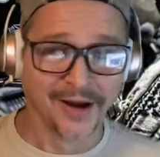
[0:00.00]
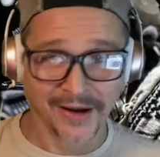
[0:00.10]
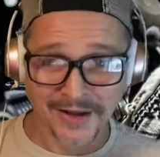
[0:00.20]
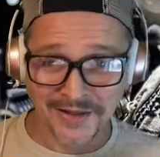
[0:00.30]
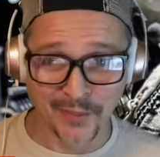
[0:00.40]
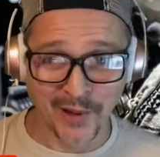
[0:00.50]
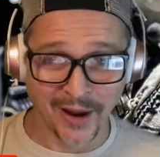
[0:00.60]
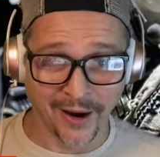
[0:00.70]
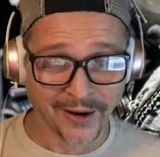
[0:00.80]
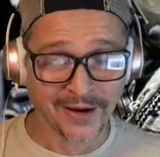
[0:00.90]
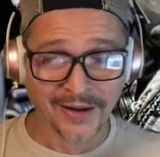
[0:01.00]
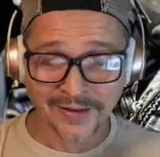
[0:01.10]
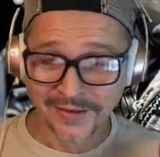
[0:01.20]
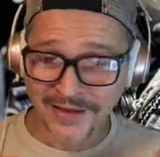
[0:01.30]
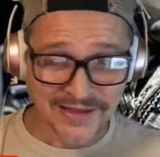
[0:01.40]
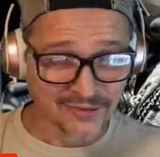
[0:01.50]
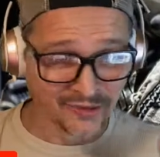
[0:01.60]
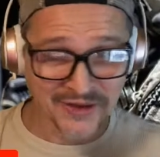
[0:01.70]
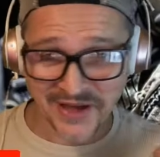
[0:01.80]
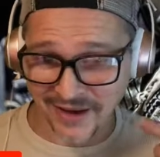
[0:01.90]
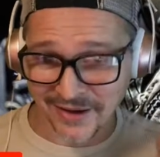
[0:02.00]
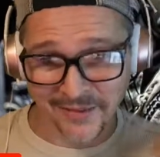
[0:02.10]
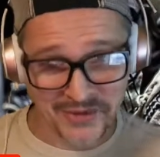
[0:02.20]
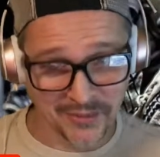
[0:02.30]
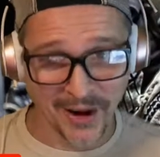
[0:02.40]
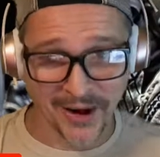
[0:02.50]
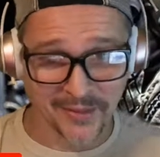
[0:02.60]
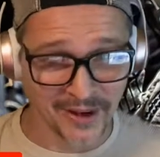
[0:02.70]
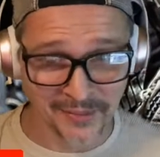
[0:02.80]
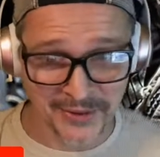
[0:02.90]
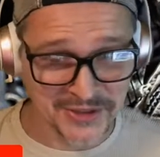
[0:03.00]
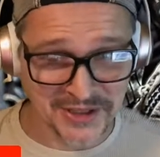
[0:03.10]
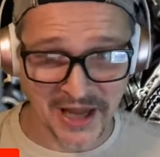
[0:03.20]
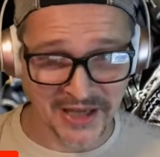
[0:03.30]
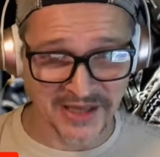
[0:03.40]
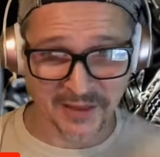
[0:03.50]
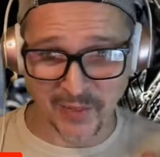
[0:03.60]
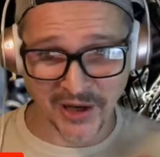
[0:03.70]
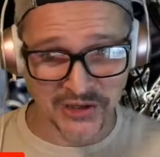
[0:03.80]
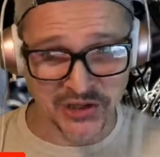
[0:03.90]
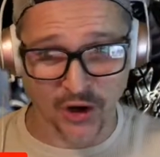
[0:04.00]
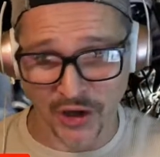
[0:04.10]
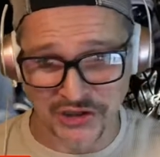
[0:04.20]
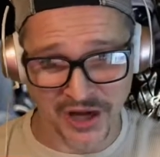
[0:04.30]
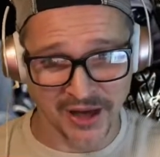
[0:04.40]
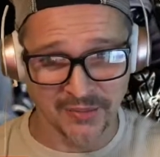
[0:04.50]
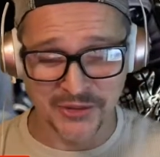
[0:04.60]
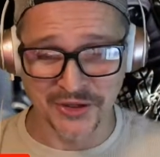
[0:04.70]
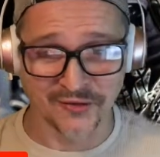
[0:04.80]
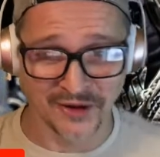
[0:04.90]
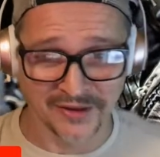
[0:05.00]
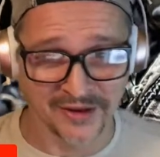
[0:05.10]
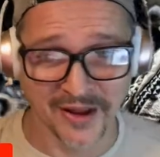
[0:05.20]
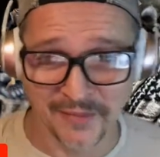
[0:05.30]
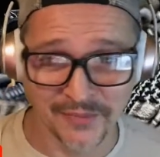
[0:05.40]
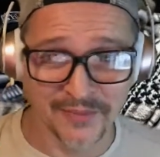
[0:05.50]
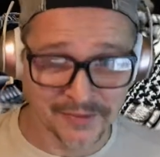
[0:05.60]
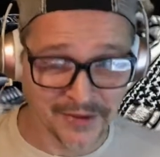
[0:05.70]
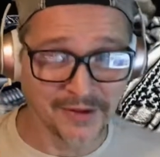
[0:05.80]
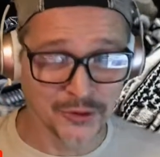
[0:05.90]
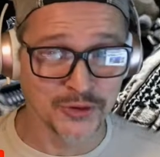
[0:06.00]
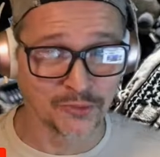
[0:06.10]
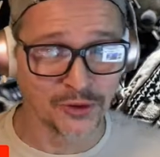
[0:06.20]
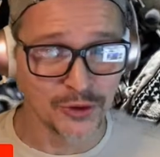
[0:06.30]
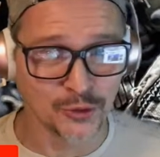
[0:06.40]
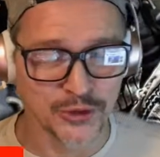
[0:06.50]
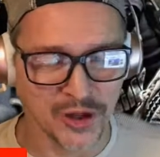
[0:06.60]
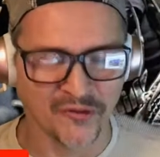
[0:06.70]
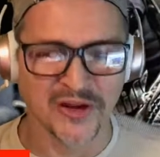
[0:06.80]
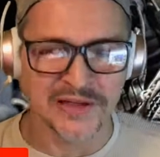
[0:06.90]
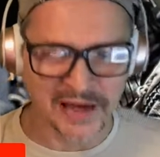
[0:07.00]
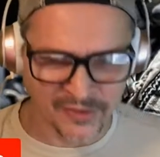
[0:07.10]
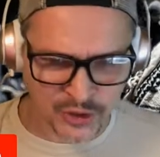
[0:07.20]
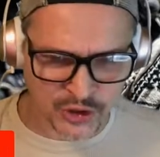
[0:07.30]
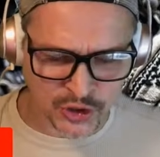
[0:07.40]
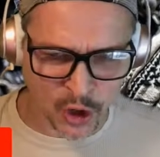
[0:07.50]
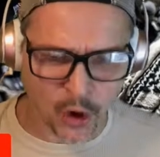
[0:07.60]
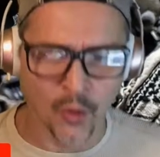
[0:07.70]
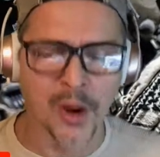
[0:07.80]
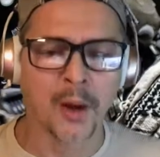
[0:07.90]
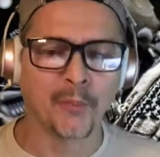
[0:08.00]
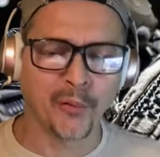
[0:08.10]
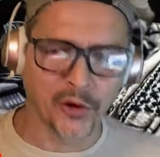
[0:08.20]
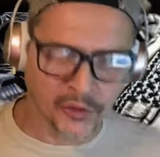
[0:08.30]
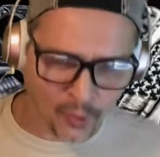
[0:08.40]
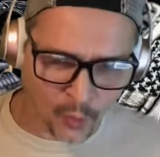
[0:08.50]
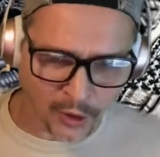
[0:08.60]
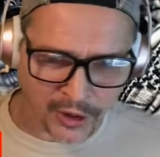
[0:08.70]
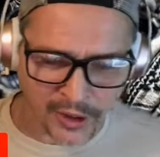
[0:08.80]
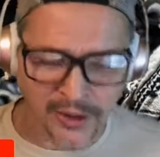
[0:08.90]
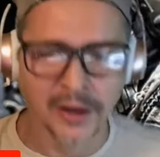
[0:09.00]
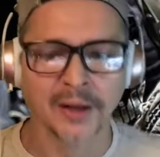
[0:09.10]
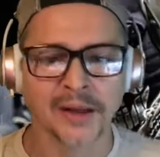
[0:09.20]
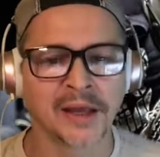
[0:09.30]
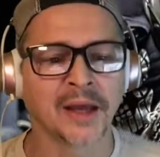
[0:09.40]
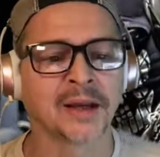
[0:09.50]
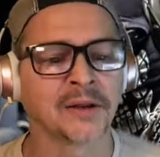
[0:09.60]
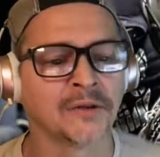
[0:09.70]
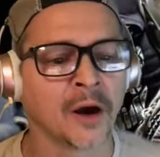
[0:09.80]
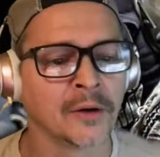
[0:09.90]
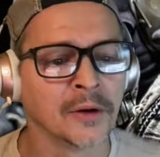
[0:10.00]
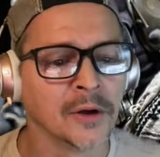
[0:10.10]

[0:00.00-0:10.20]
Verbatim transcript: against the bear, this is the first guy that comes to mind, man, because he has like bears charging at him and stuff like that. They they do some really cool stuff, and he's in the snow, putting the work in, getting it done.